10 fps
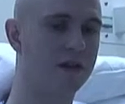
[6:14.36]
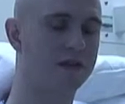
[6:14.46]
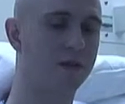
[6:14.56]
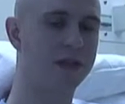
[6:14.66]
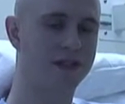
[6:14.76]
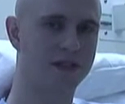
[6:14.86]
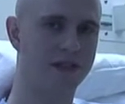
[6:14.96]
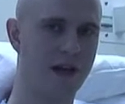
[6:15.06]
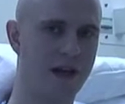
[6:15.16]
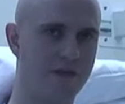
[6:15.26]
always a
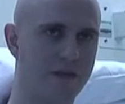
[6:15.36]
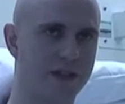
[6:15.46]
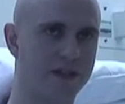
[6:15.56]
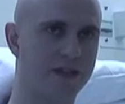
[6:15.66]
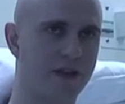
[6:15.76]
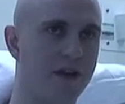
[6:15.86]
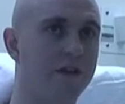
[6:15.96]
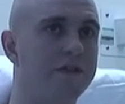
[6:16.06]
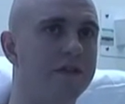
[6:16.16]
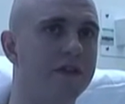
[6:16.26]
slight risk
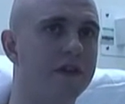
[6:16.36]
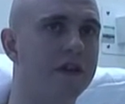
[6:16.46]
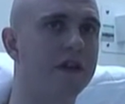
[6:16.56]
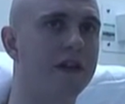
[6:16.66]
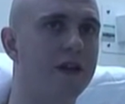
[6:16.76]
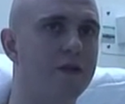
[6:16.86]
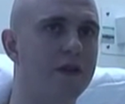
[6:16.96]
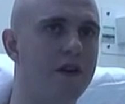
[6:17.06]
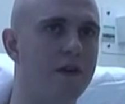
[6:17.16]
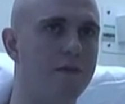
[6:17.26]
of
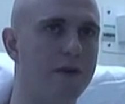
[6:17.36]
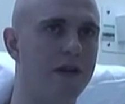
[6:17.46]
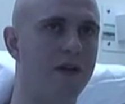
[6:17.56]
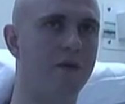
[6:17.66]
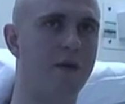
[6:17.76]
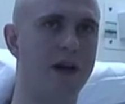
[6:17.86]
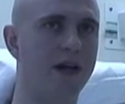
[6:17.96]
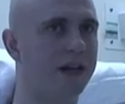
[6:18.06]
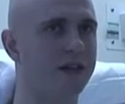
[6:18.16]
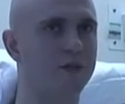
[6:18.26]
chemotherapy not
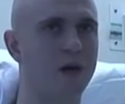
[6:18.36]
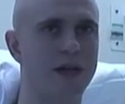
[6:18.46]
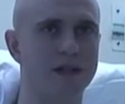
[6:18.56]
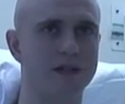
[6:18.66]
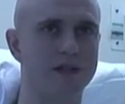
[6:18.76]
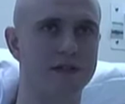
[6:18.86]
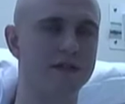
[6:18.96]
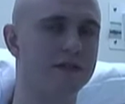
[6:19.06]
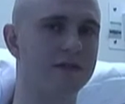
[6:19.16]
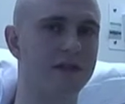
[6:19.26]
working as well as
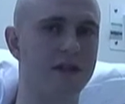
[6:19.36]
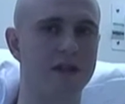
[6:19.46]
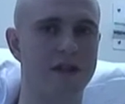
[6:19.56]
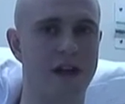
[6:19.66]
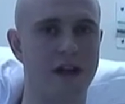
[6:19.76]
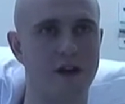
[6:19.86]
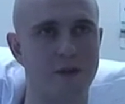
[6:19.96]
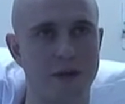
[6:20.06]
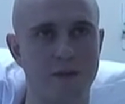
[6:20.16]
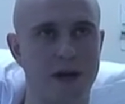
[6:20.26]
they
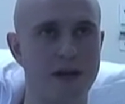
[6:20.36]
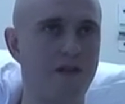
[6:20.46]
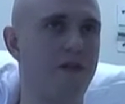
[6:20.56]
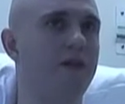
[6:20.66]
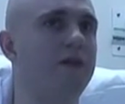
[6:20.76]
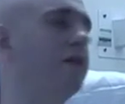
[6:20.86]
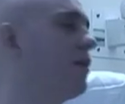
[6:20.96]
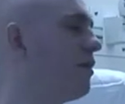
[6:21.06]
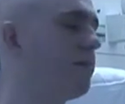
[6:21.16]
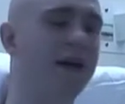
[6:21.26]
hope it might do,
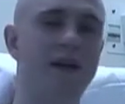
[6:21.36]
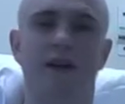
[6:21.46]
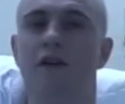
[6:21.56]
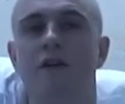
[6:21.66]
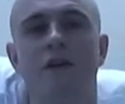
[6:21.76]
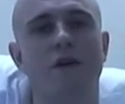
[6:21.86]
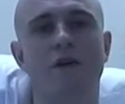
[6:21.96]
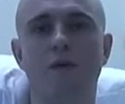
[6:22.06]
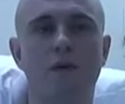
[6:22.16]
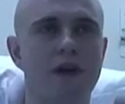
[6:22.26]
depending on
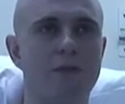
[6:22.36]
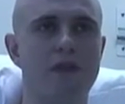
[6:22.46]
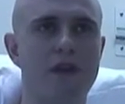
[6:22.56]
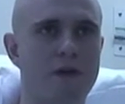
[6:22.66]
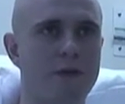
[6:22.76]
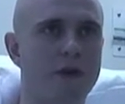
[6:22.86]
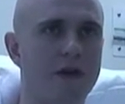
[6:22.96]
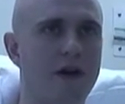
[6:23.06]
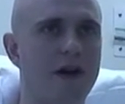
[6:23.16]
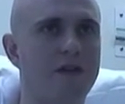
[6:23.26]
what chemotherapy
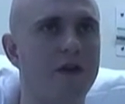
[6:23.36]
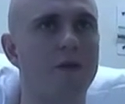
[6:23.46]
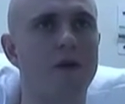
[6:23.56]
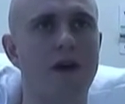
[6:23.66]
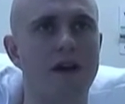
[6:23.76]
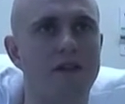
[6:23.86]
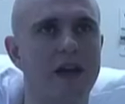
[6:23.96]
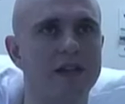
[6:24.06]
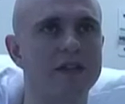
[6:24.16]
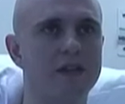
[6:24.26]
you're having, what kind of
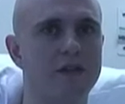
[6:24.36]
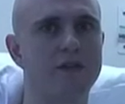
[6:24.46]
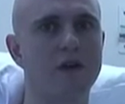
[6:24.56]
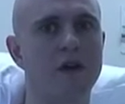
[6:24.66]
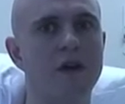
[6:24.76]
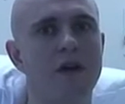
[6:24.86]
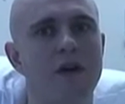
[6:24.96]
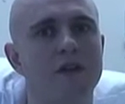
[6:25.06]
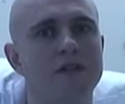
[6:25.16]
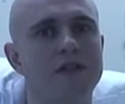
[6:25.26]
cancer you've got.
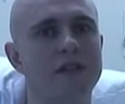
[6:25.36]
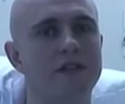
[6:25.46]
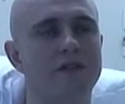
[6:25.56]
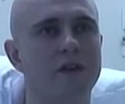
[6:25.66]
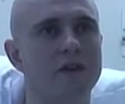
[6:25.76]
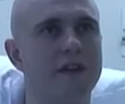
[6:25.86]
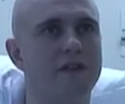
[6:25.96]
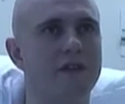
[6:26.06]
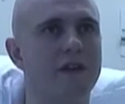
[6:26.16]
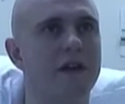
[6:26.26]
Obviously, you've got
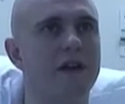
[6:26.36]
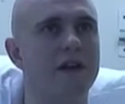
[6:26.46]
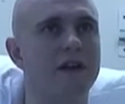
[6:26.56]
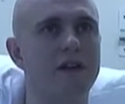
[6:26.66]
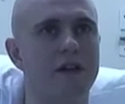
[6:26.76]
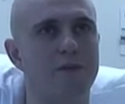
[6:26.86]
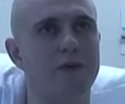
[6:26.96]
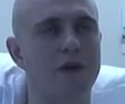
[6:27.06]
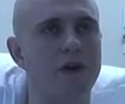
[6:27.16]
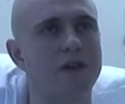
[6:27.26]
different,
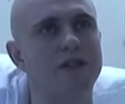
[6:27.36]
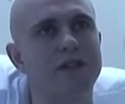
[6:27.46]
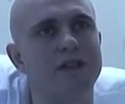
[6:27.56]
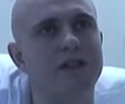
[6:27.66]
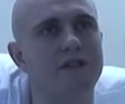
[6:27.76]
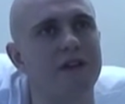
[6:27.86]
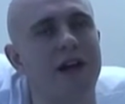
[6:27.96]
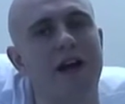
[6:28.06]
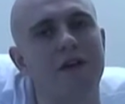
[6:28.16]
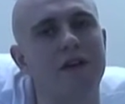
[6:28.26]
prognoses and different
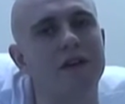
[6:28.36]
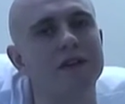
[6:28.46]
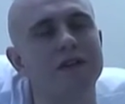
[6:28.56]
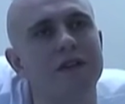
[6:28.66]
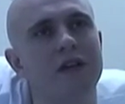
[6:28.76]
outlooks.